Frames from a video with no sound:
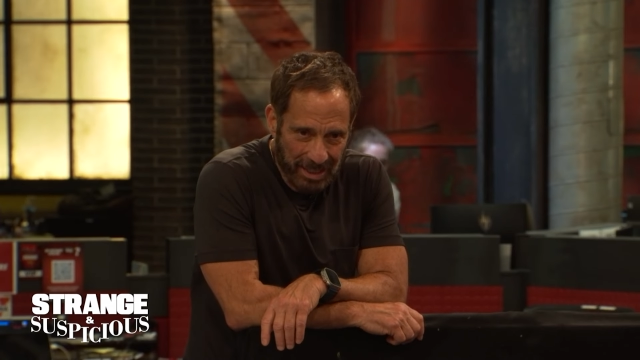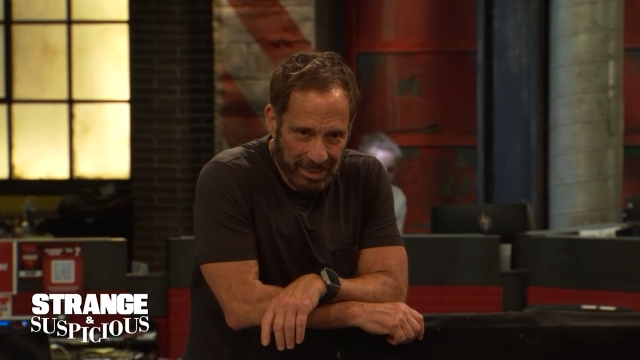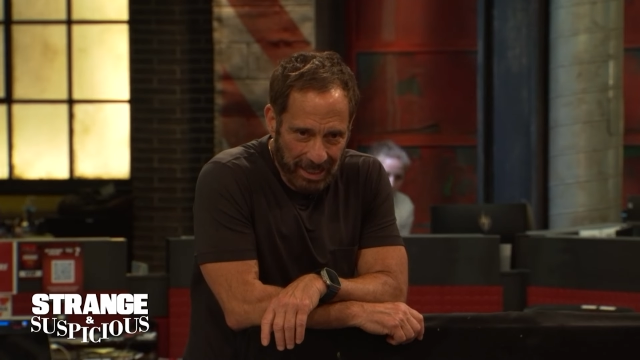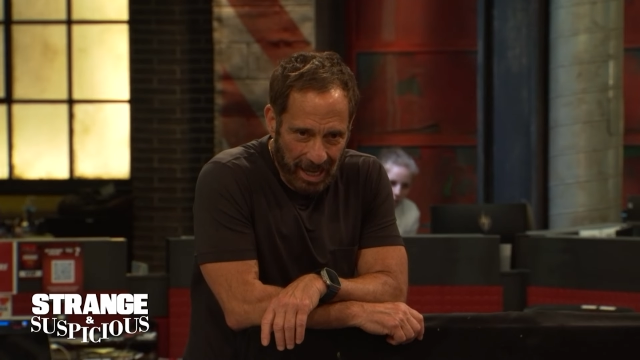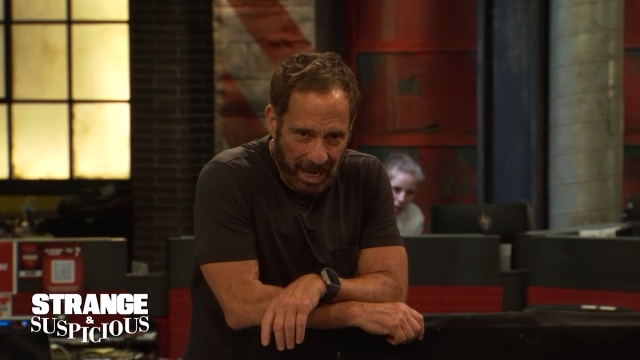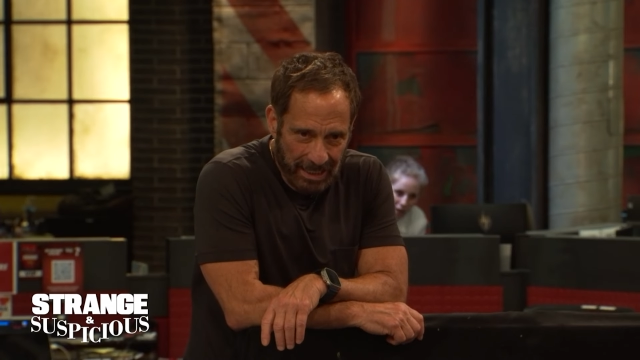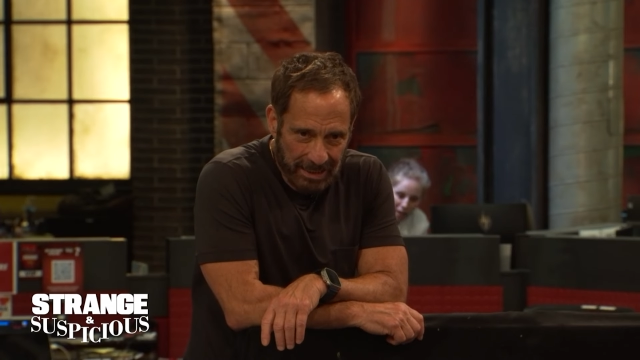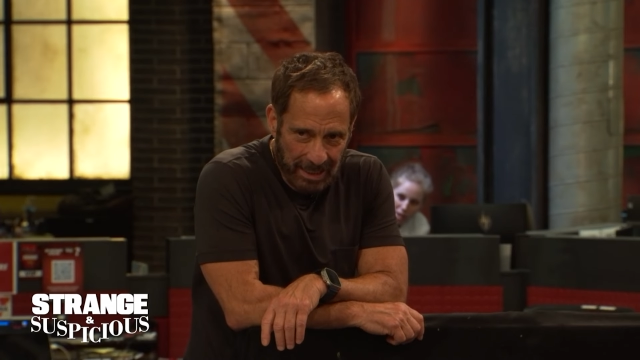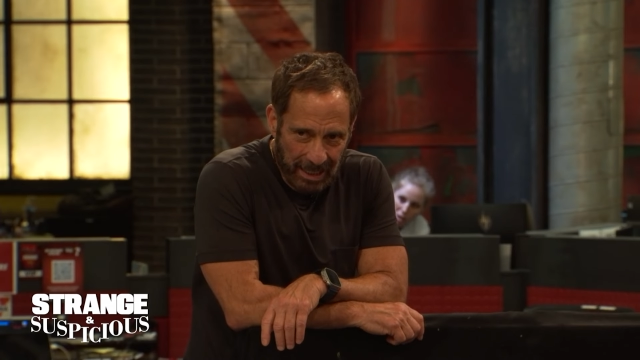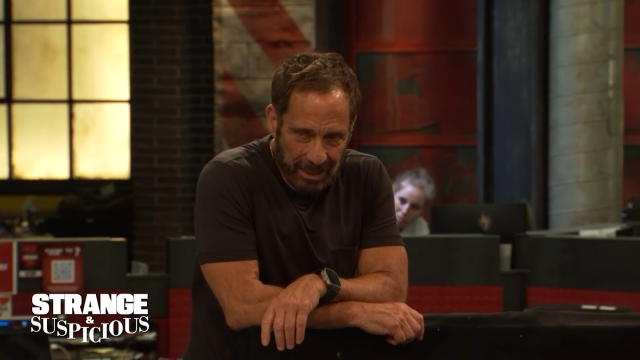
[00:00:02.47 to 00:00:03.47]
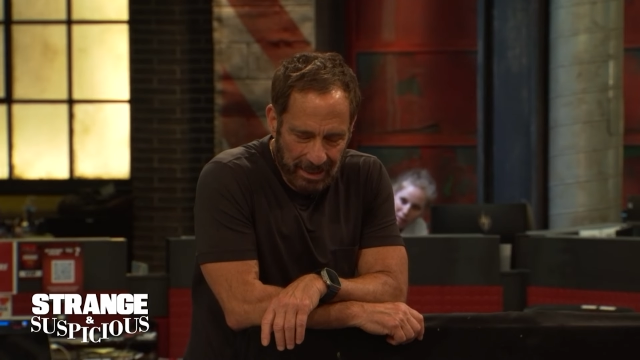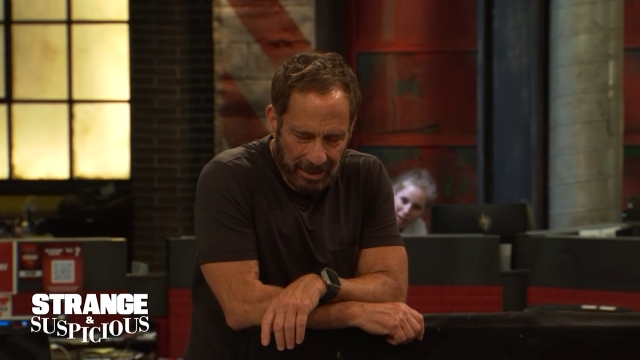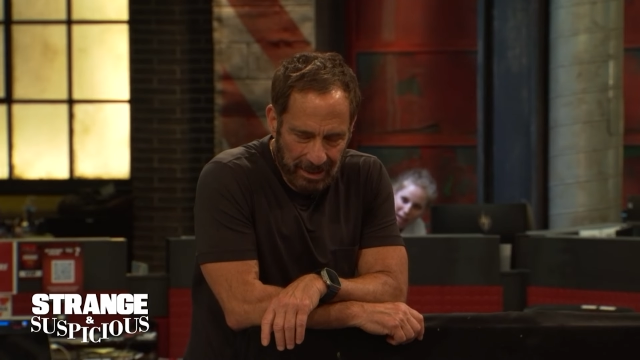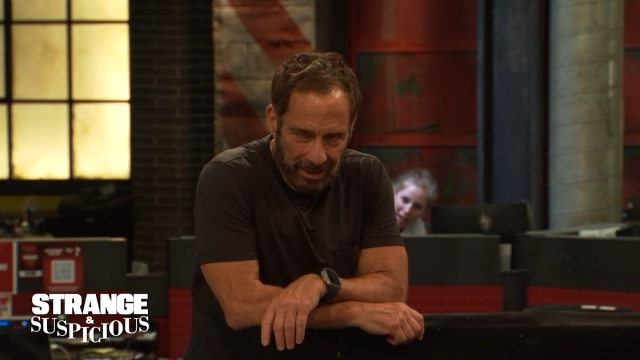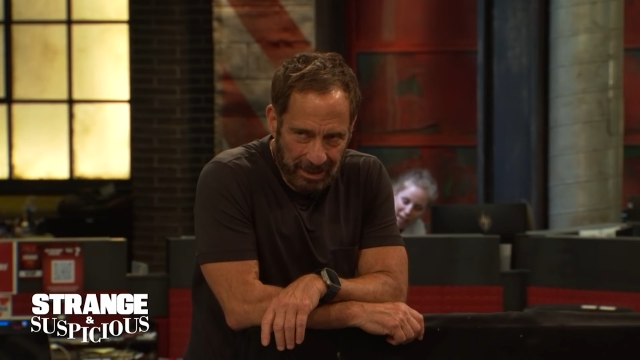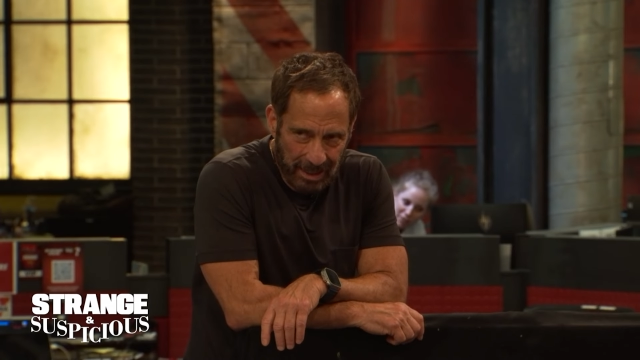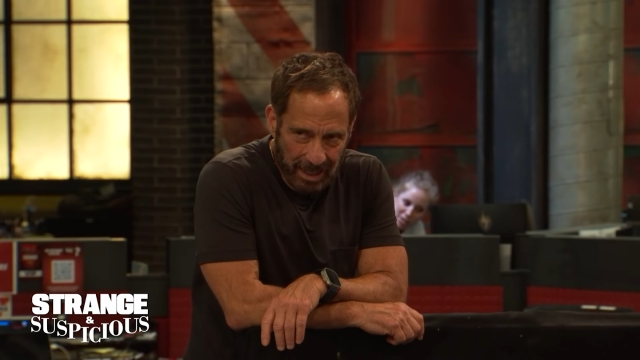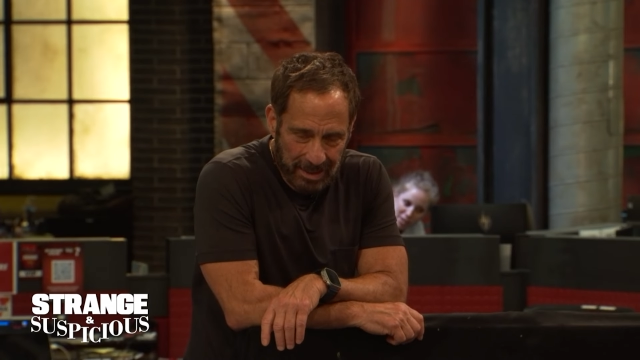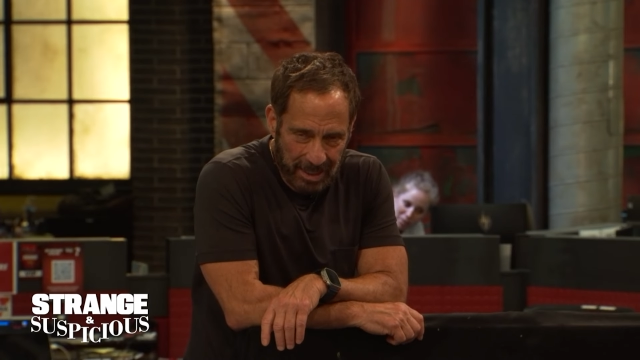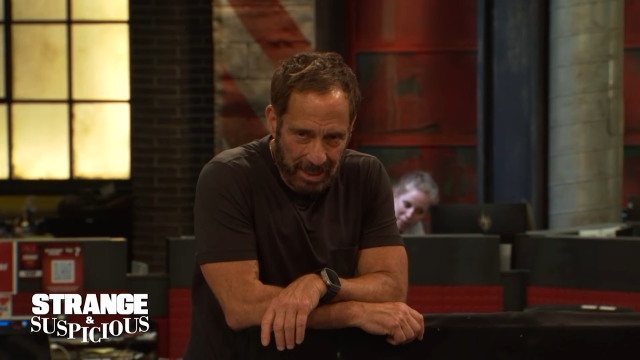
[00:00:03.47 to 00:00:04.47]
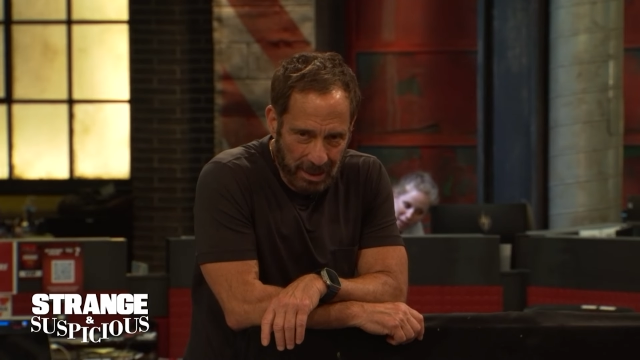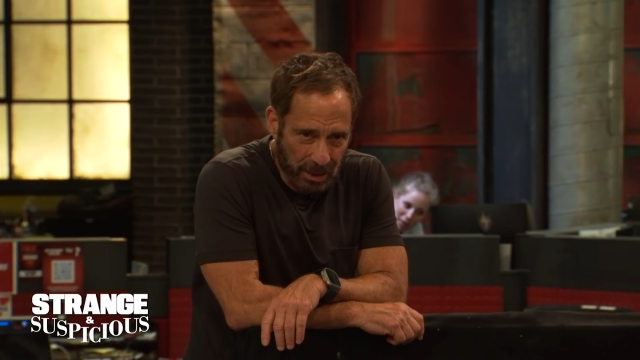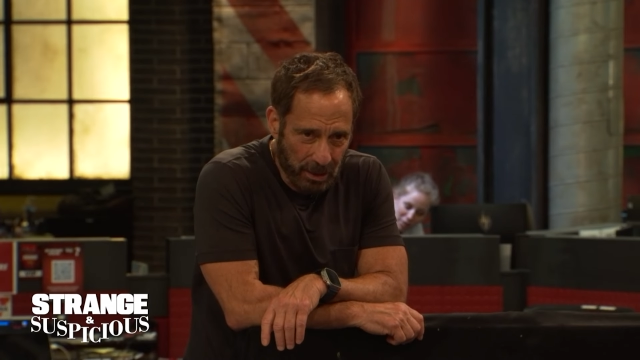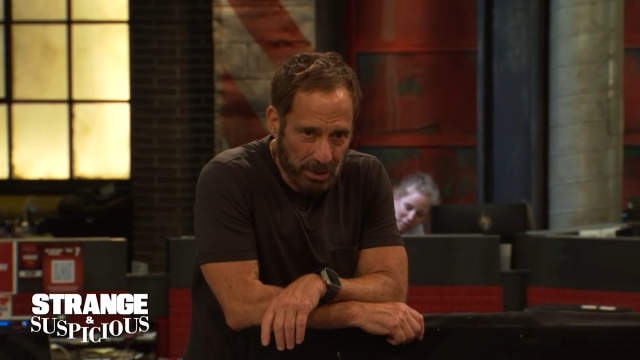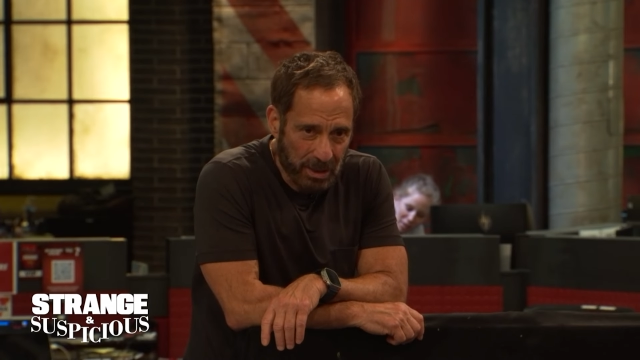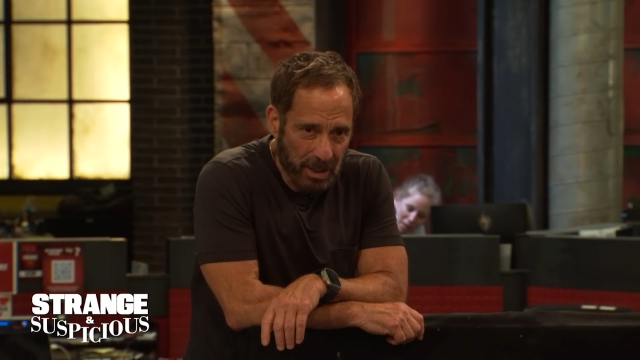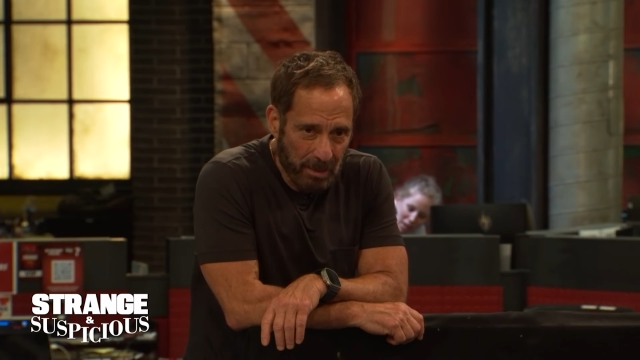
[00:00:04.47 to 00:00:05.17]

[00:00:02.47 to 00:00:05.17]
that I think in the next 10 years,